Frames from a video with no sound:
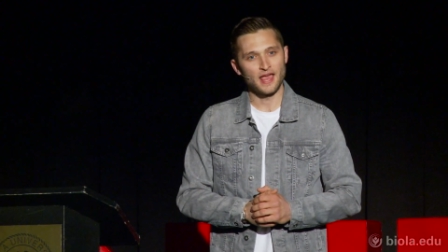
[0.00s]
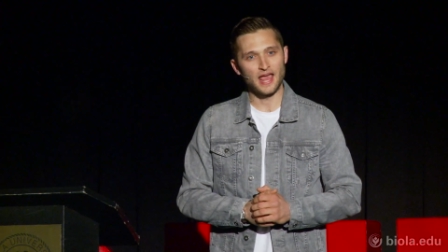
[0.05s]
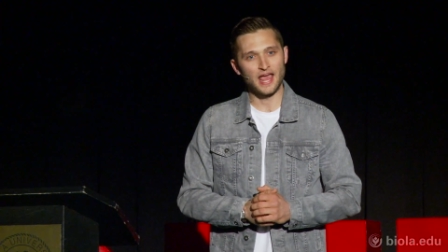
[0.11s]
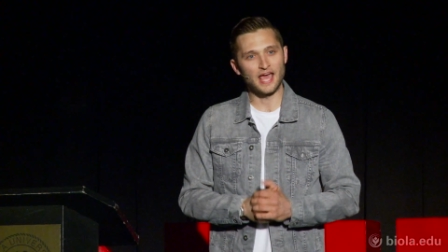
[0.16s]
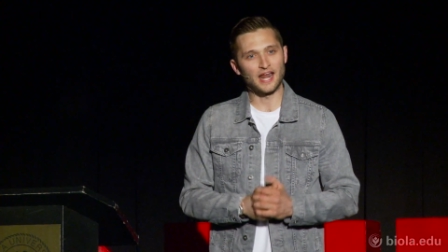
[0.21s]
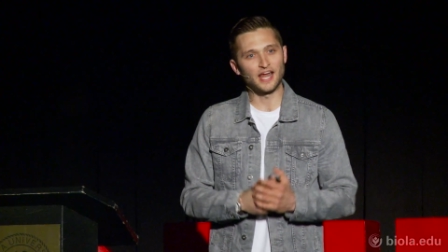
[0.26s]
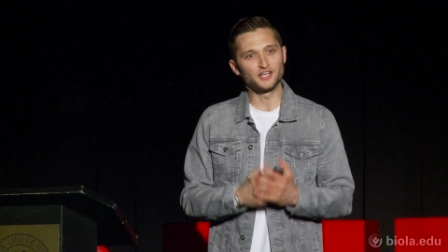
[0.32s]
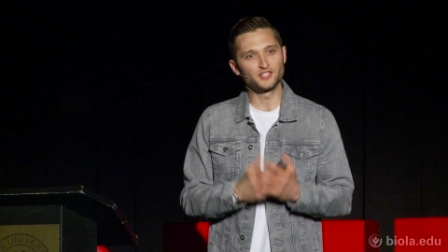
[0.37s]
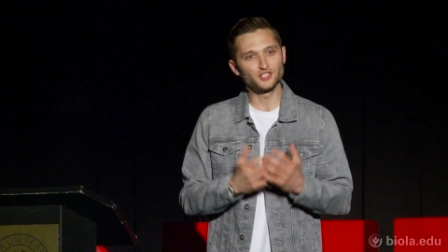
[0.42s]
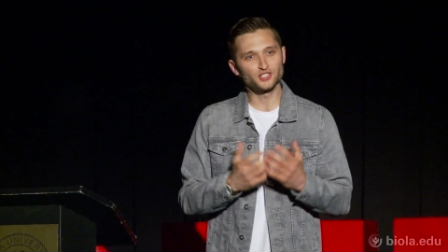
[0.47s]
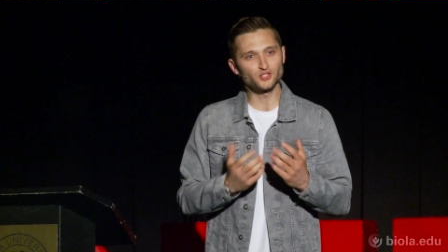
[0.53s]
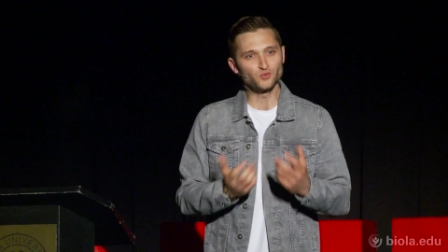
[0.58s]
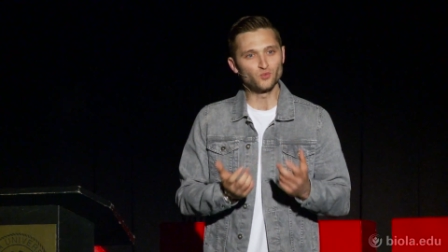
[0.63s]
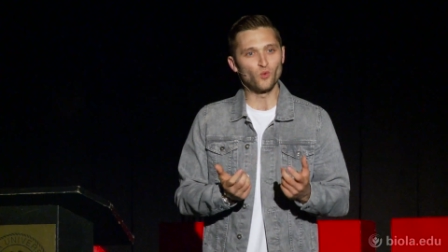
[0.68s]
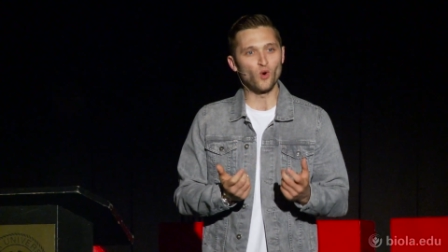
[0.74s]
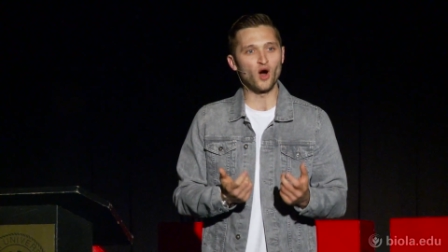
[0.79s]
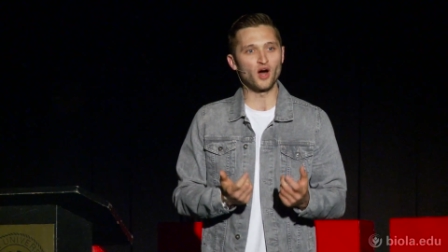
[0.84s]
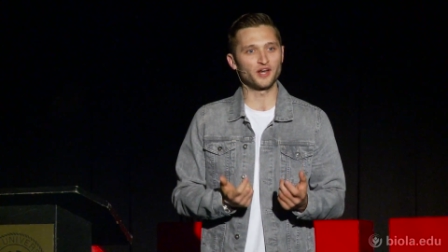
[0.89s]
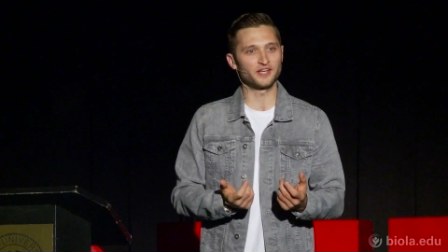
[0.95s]
And I just
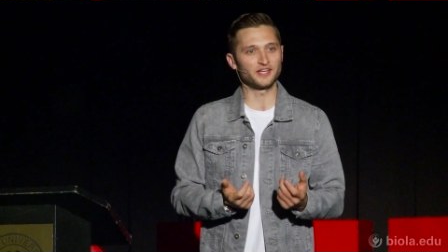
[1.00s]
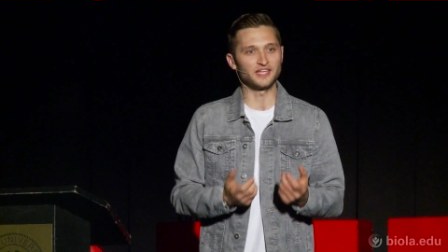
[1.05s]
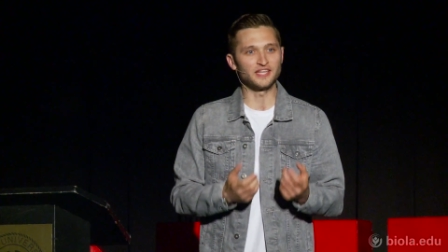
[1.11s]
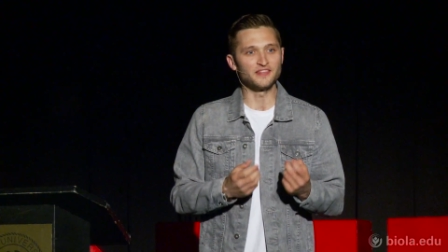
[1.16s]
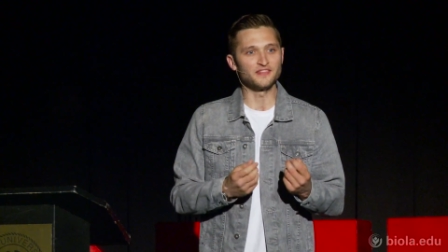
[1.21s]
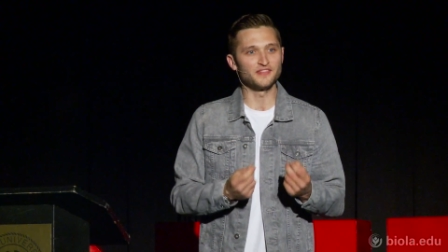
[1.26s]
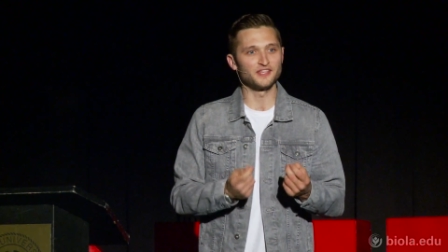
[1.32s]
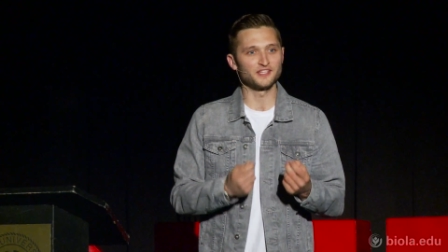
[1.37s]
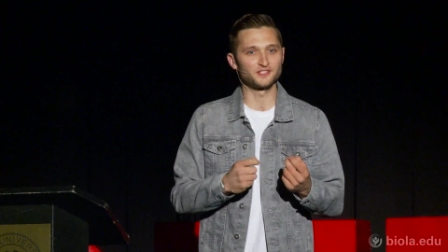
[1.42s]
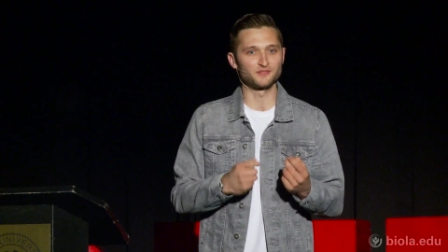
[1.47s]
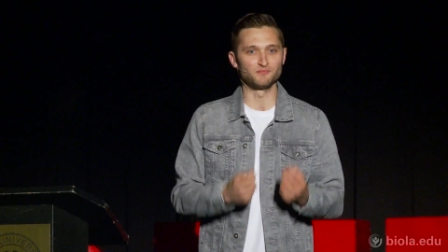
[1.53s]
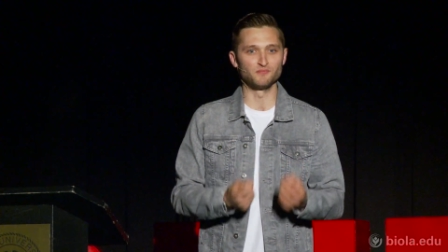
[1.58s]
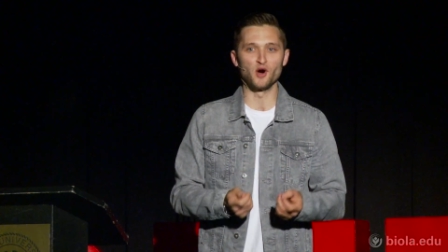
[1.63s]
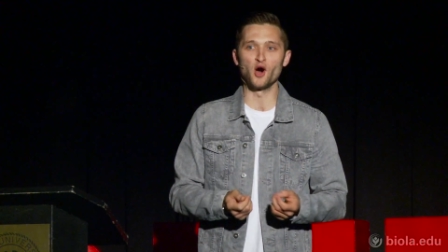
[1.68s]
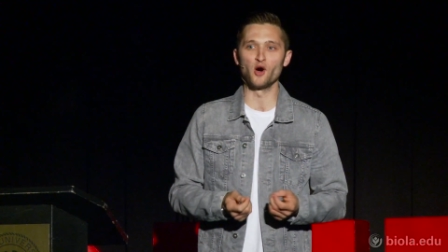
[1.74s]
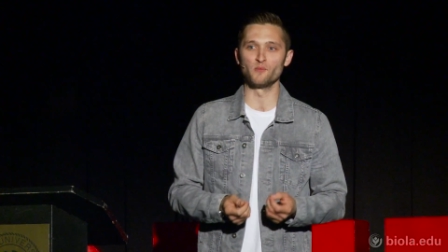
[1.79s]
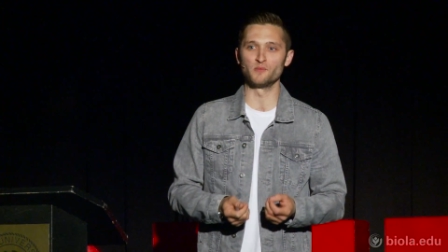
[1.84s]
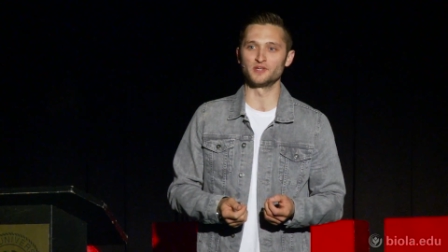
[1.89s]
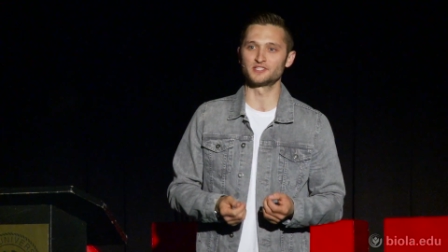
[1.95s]
wanted in this
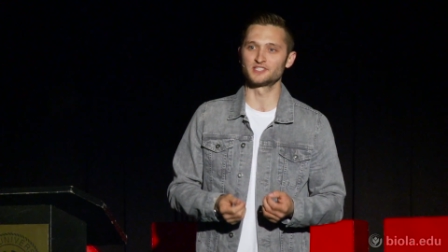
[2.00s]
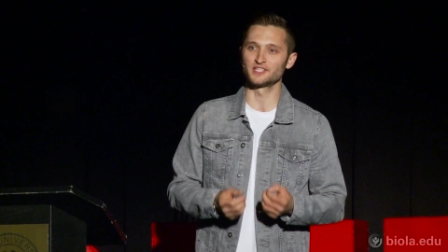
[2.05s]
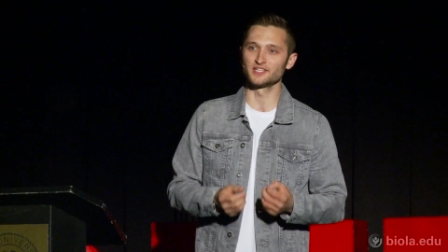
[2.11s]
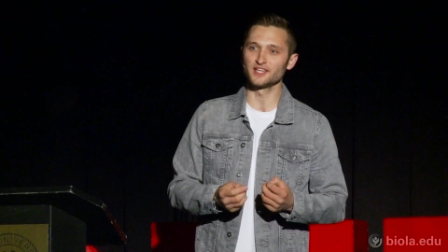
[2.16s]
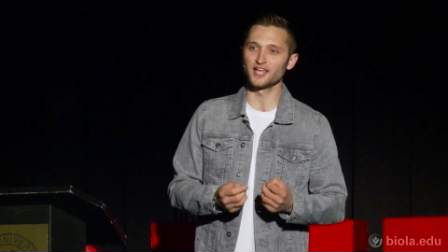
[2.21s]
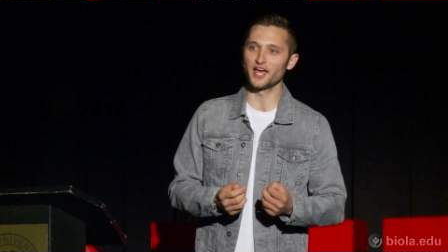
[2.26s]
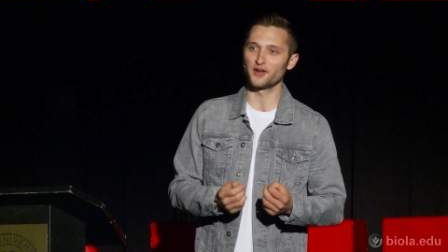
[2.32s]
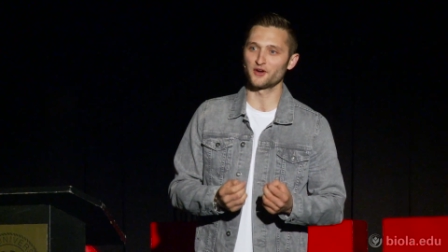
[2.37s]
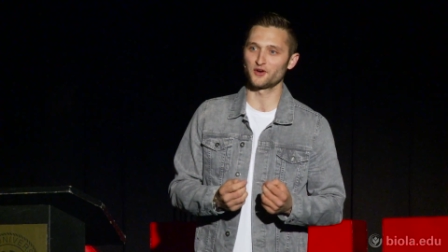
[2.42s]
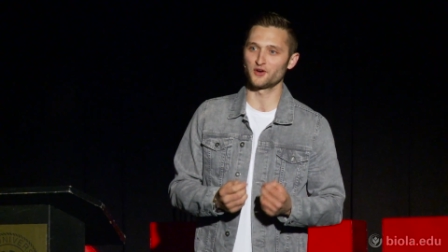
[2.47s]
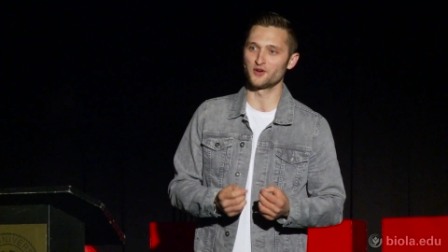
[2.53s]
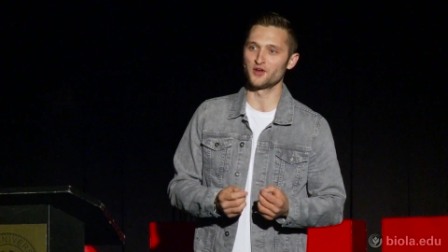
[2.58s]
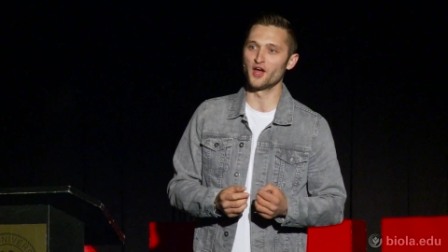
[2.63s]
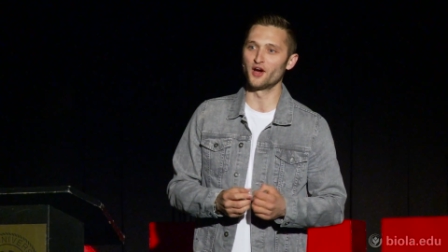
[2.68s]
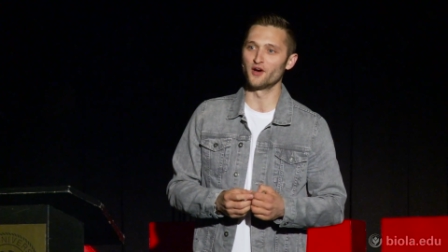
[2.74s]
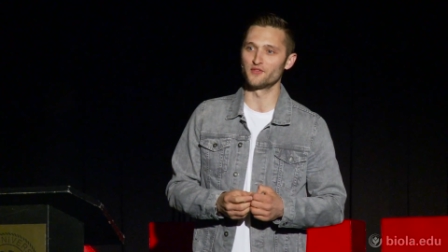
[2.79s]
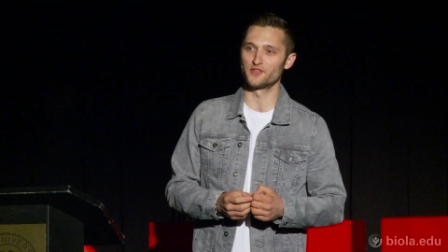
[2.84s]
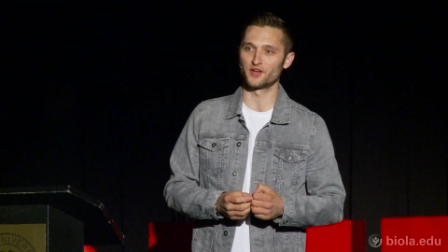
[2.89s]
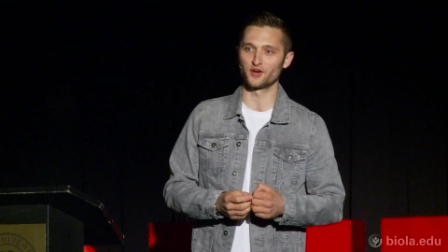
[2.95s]
moment to let her
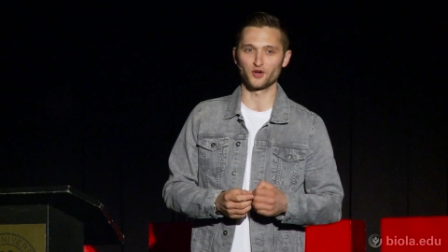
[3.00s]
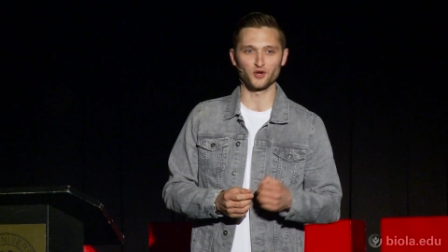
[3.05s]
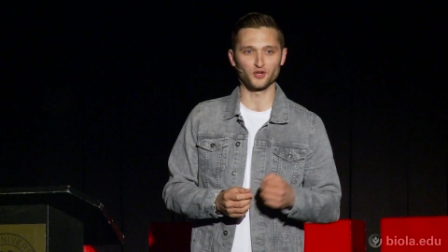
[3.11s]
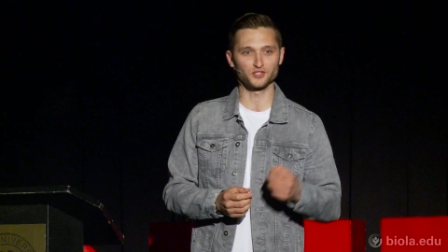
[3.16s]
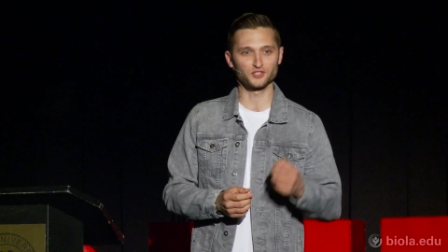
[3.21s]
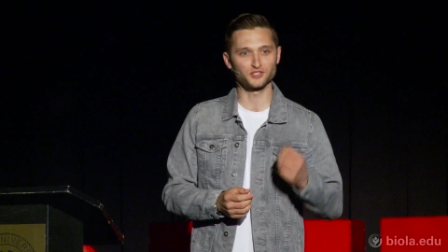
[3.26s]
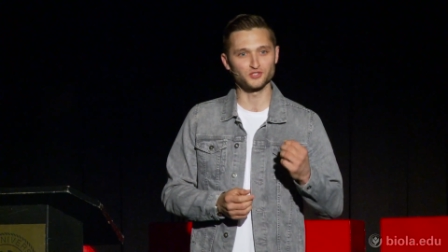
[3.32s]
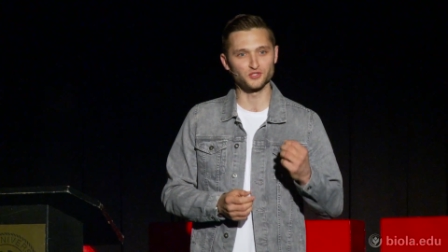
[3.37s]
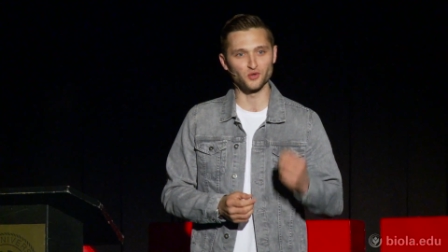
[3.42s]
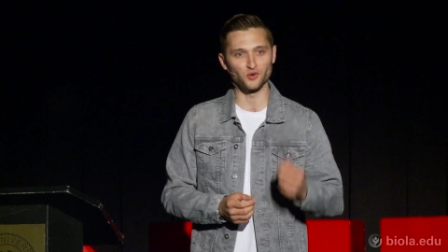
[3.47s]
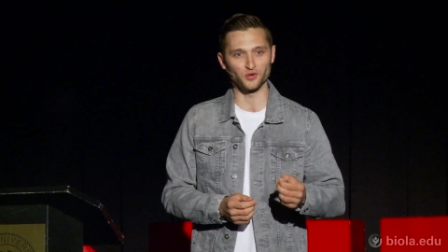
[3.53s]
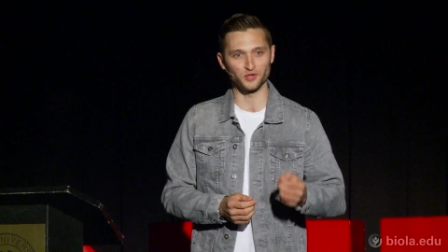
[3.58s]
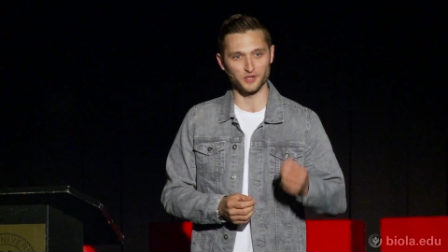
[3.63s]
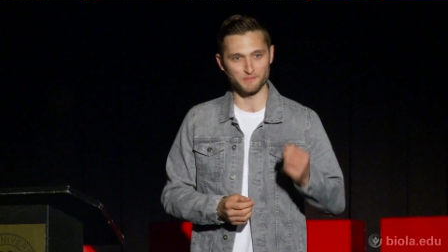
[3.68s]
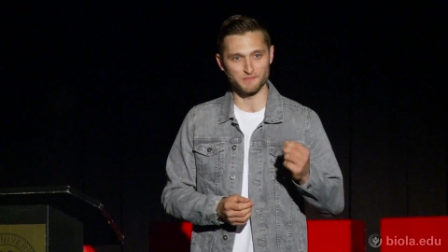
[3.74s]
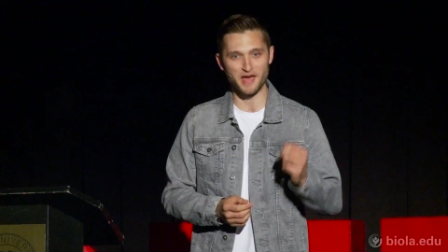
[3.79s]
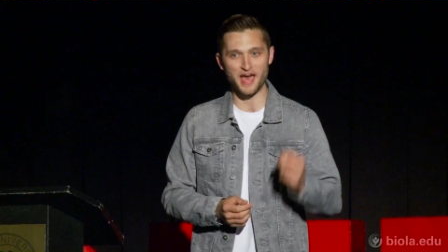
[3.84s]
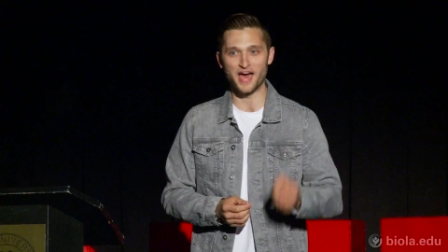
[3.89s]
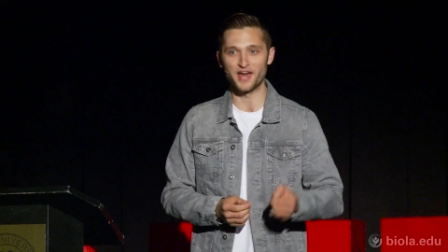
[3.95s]
know that her story
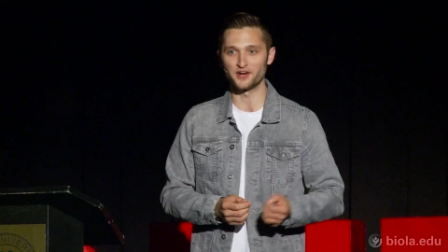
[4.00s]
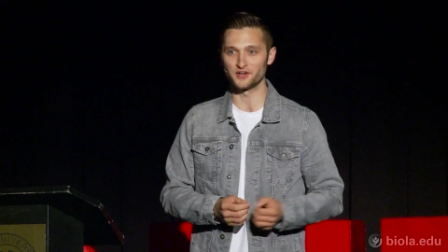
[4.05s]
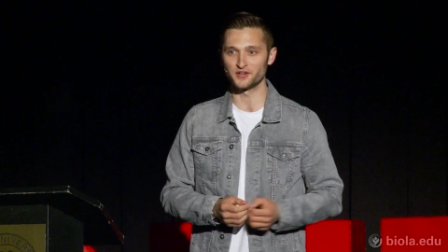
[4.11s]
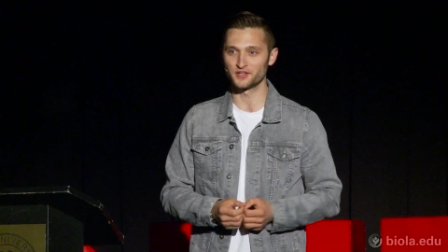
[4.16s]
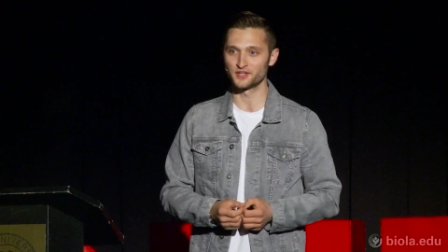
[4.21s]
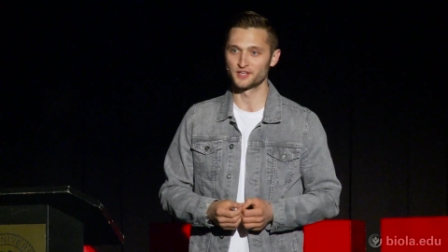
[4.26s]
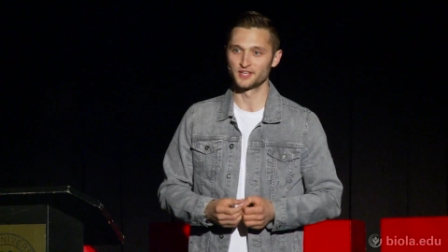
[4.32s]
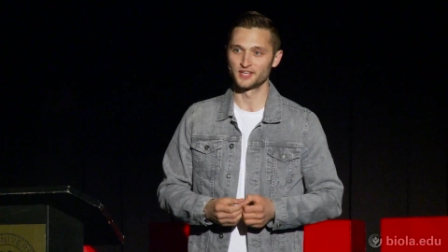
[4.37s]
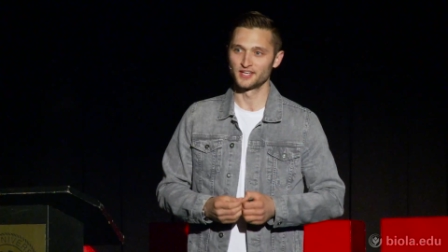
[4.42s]
mattered,